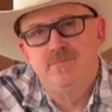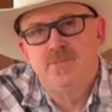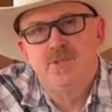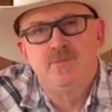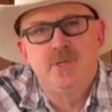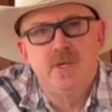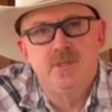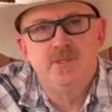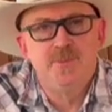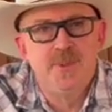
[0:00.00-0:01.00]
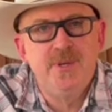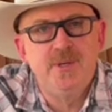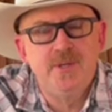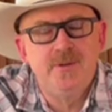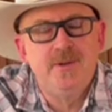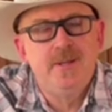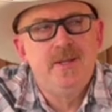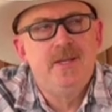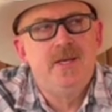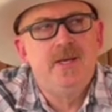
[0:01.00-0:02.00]
some kind of spirit,
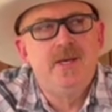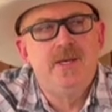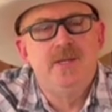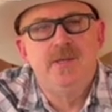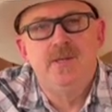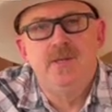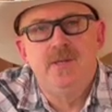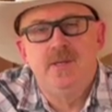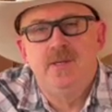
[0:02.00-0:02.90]
and